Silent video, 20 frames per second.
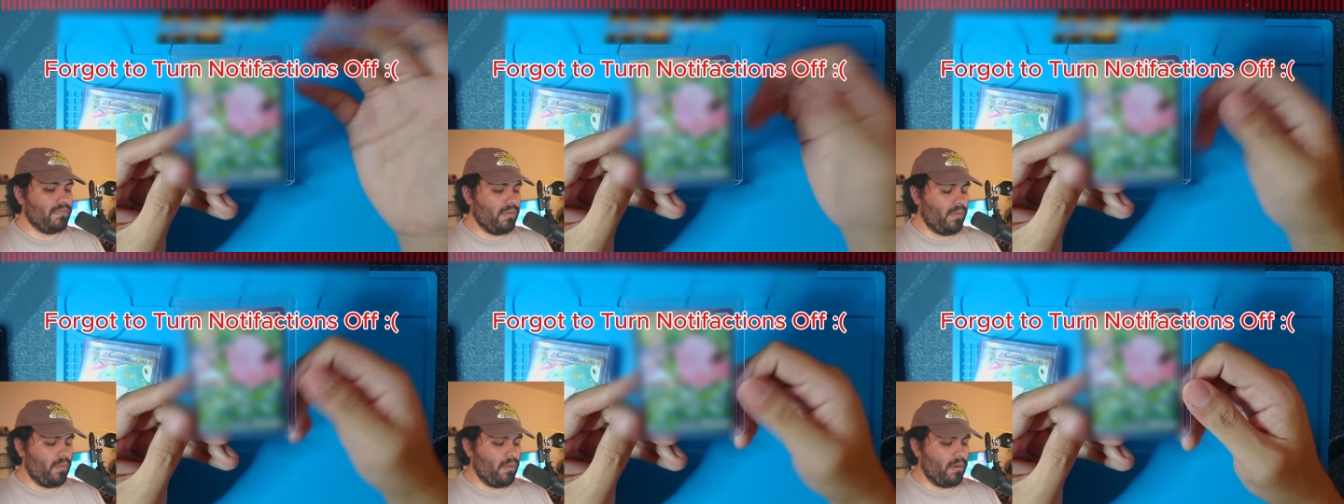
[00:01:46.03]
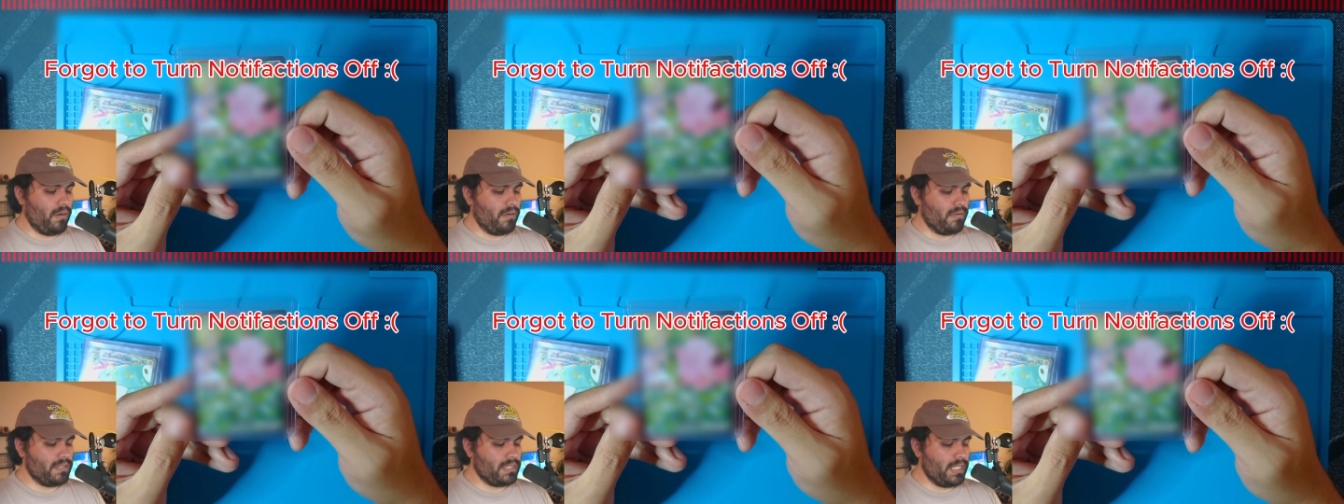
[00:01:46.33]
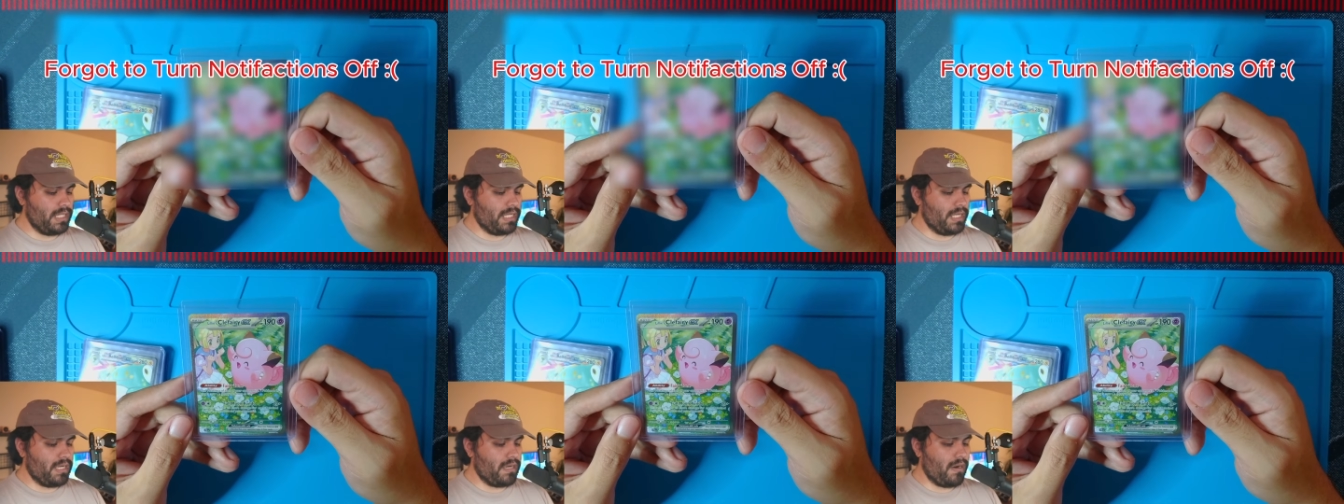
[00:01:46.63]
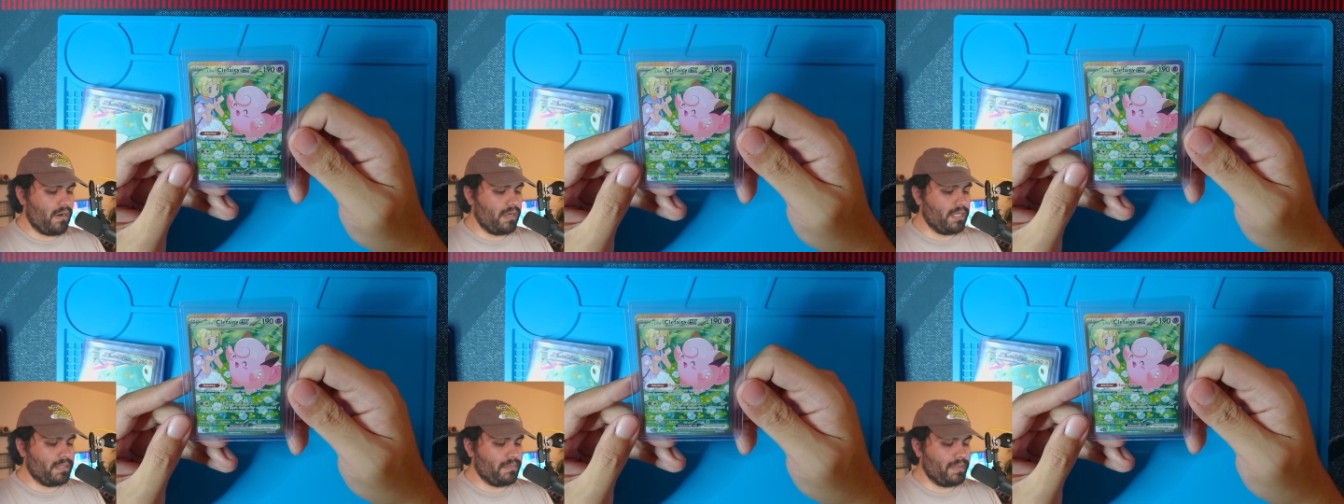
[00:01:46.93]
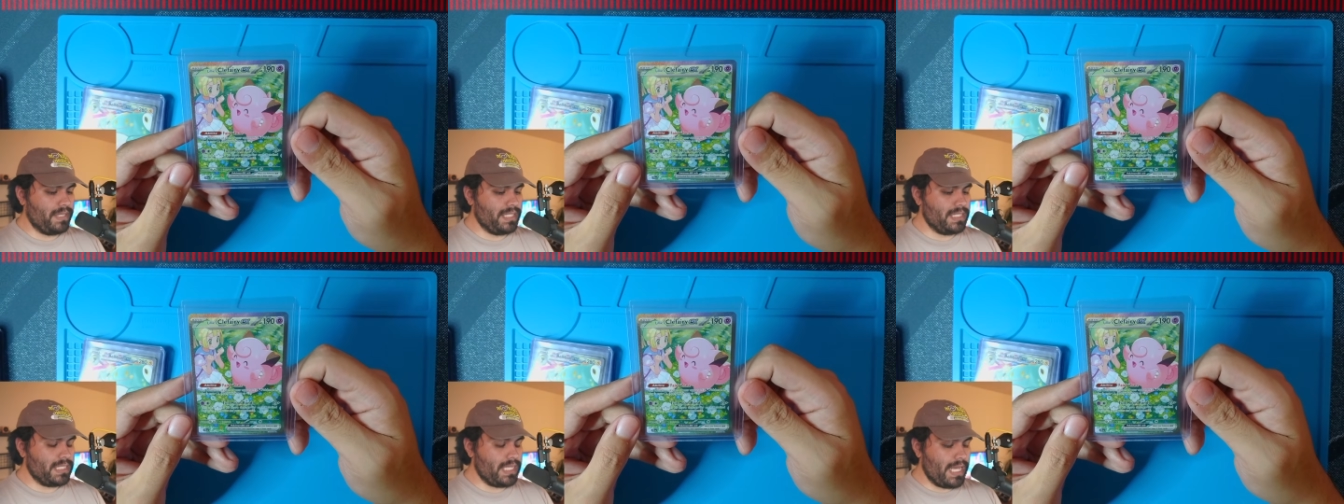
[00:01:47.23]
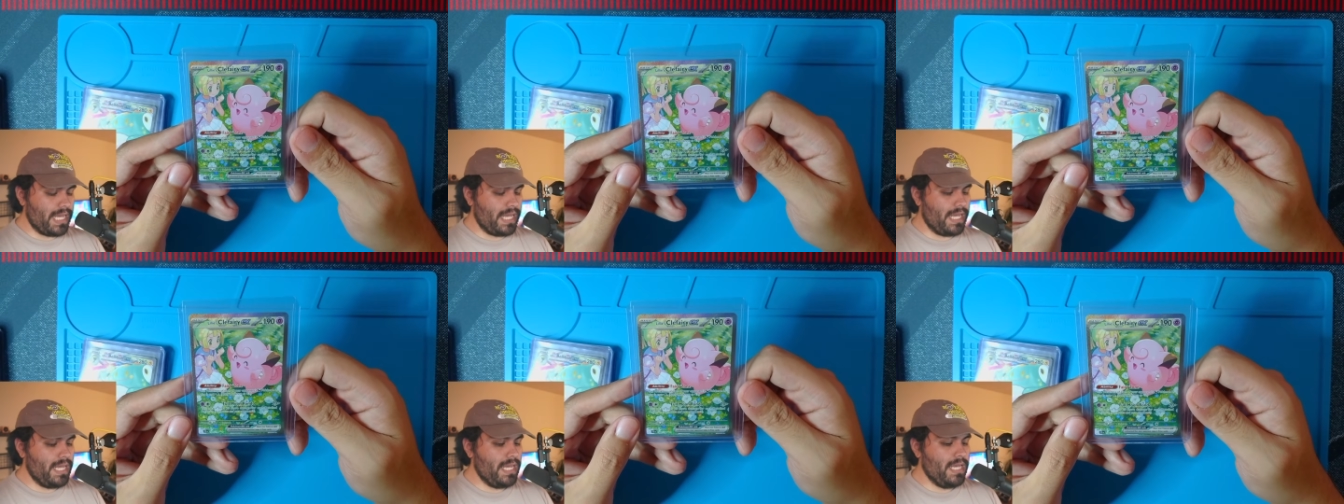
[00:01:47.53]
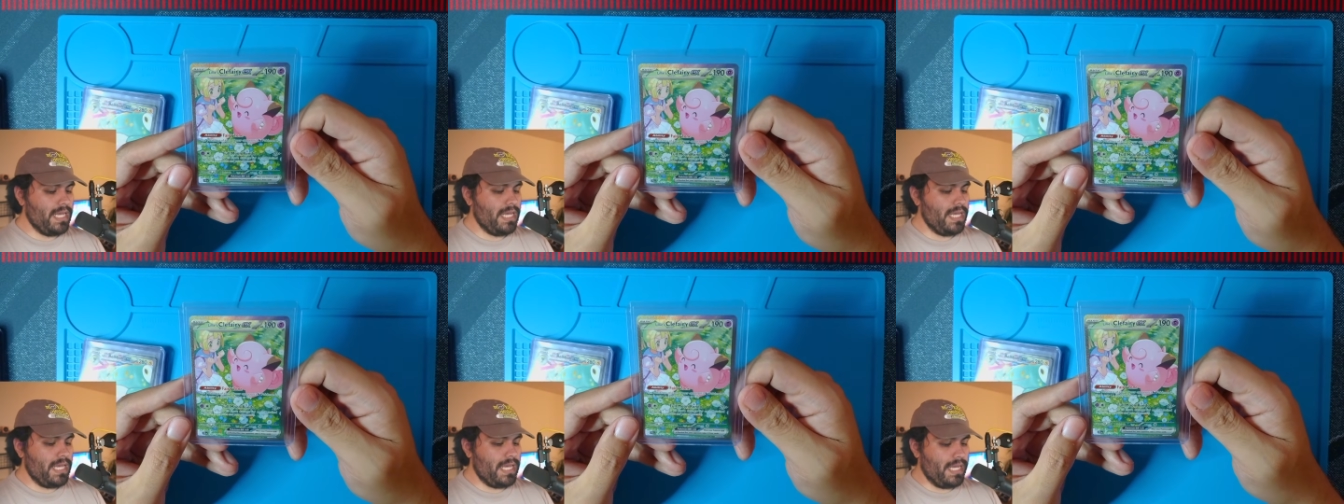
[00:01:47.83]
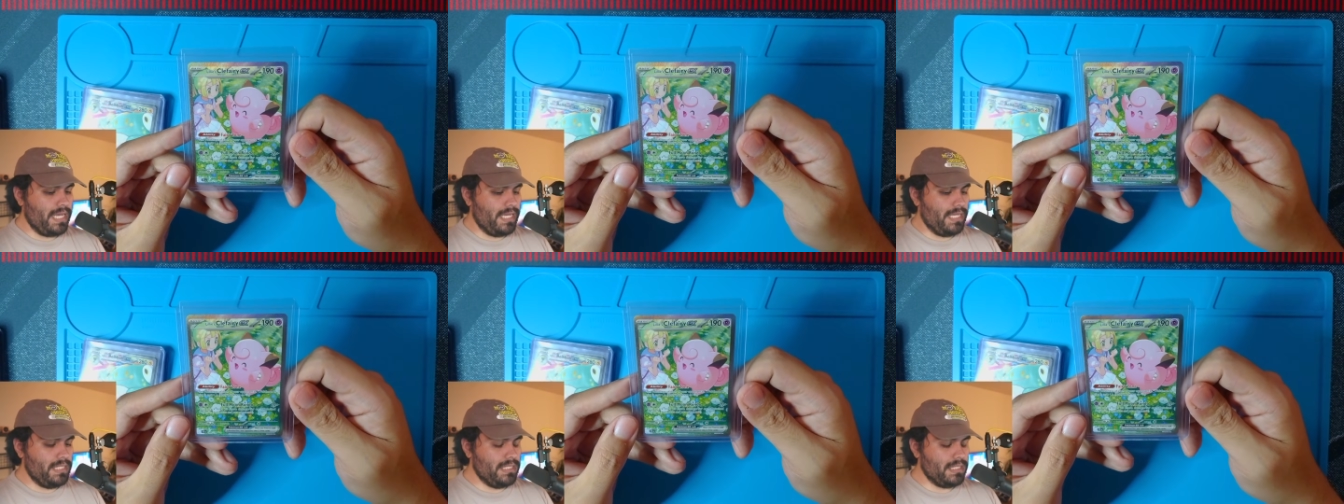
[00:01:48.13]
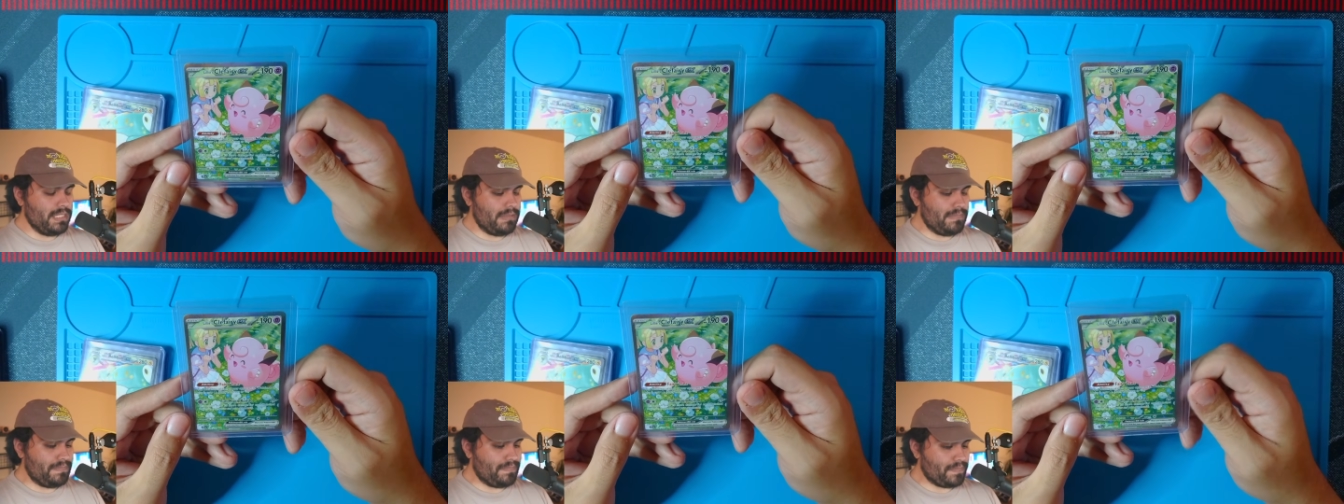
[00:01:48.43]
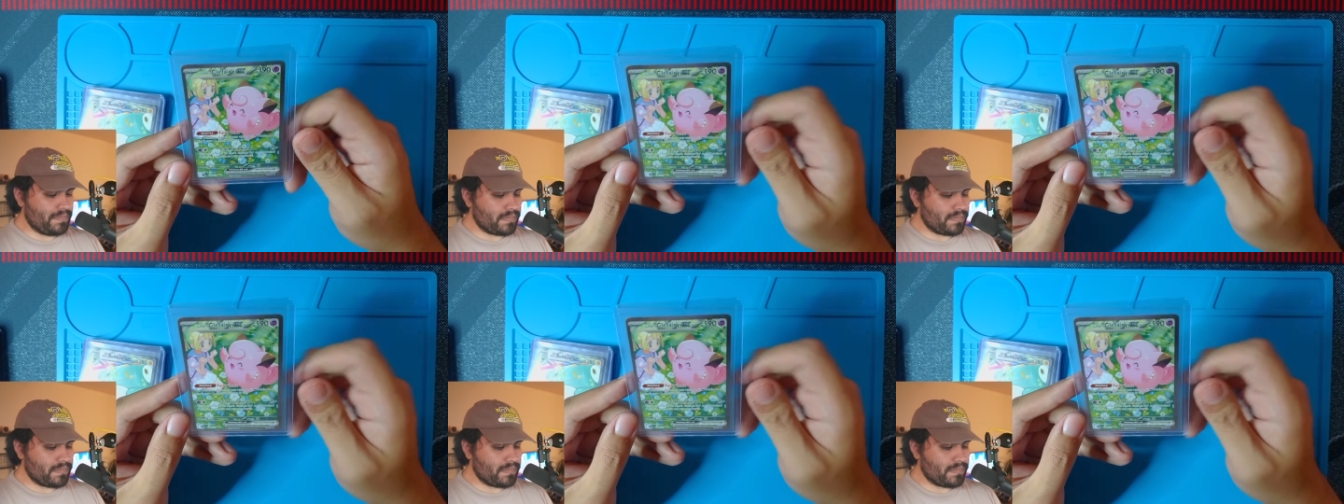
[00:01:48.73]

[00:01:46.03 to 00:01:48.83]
for sending a card to PSA is